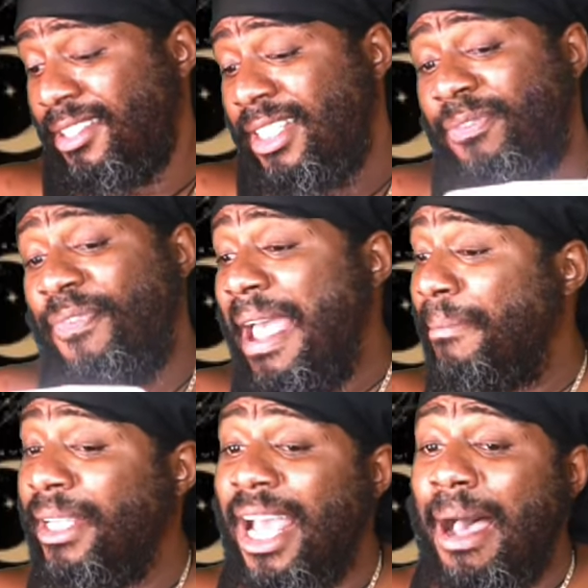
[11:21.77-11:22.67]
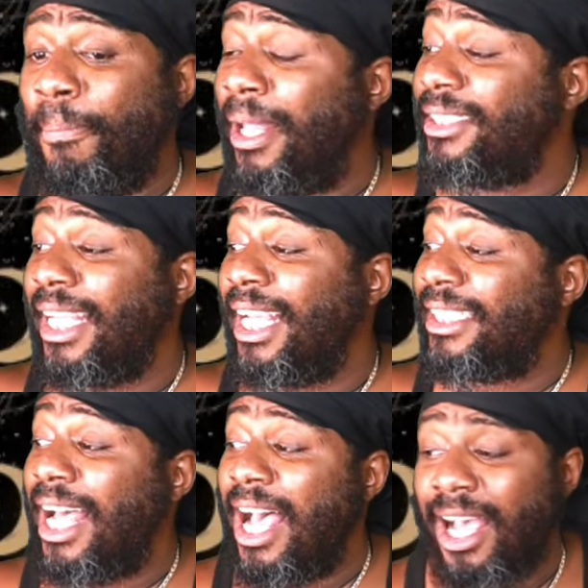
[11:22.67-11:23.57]
this family. I apologize.
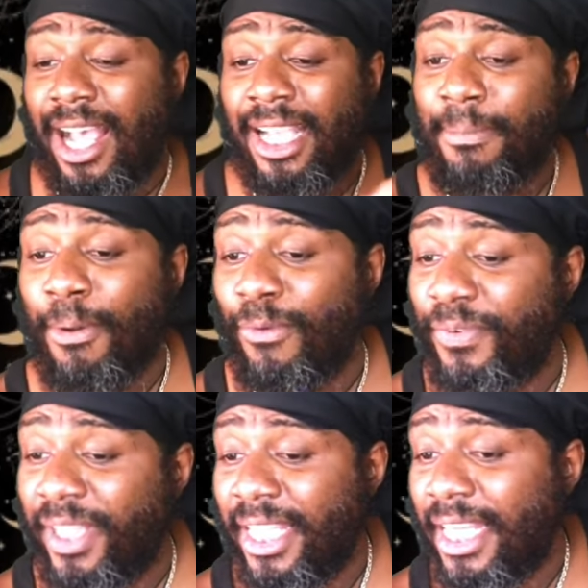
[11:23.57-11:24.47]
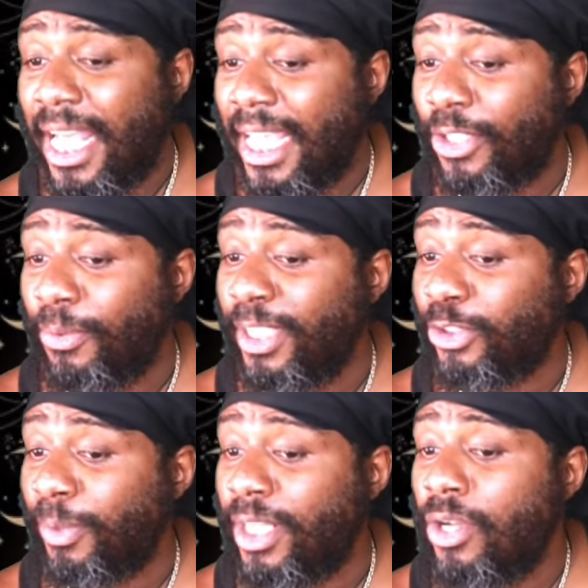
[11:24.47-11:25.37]
I keep on forgetting that I got the green
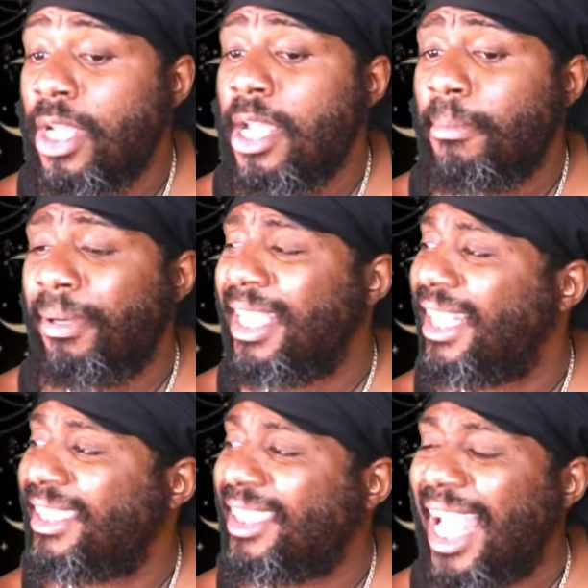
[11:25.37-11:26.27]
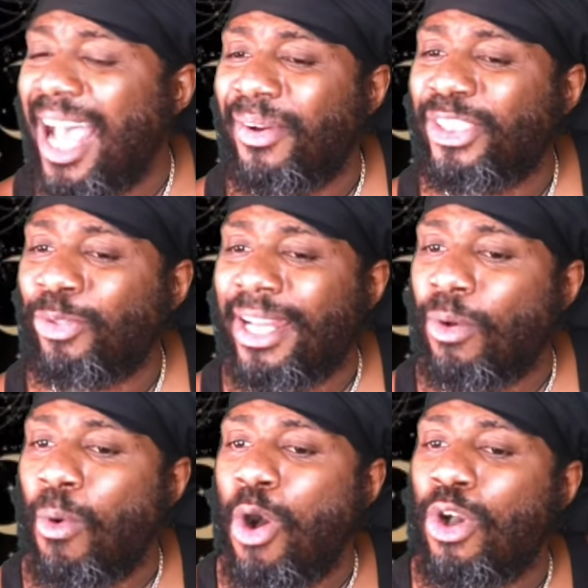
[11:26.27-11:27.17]
screen on. But, yeah, this child is trying
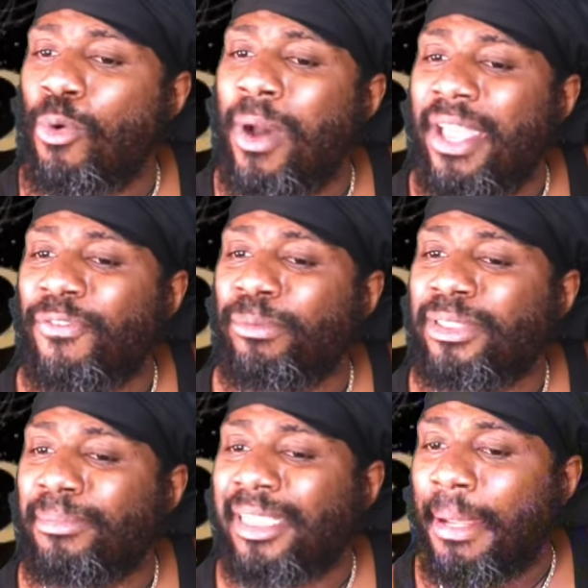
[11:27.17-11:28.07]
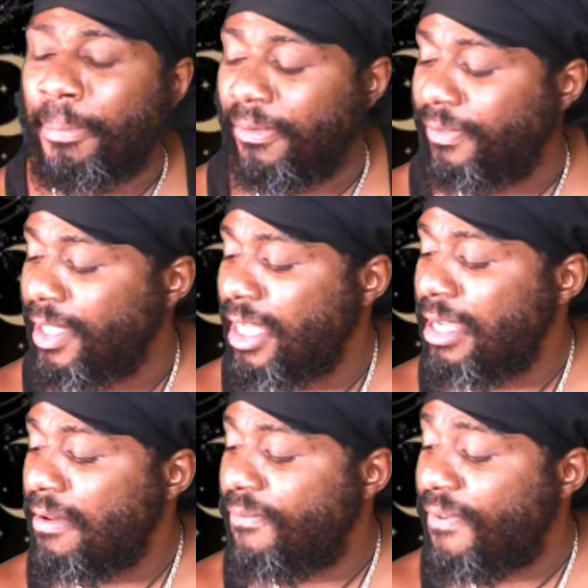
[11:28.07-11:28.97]
to walk away from some type of
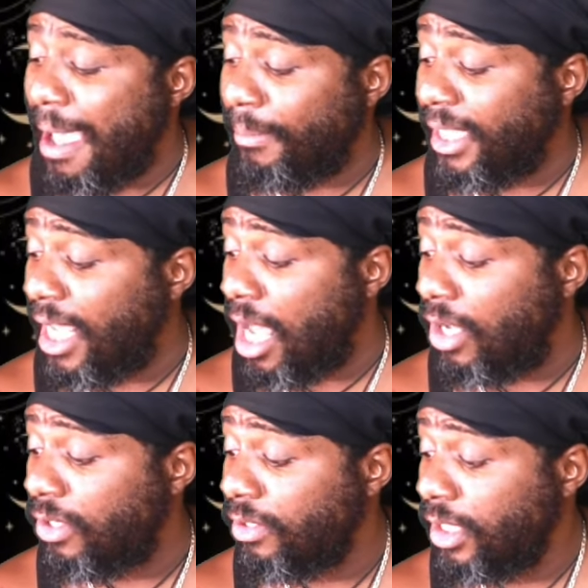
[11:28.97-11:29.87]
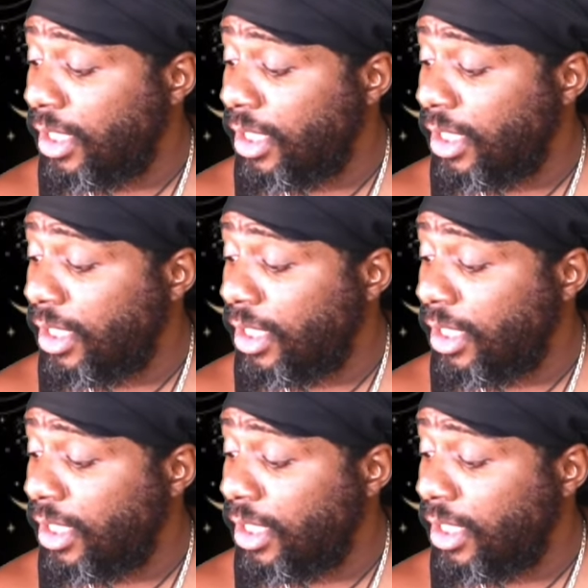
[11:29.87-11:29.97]
family, y'all.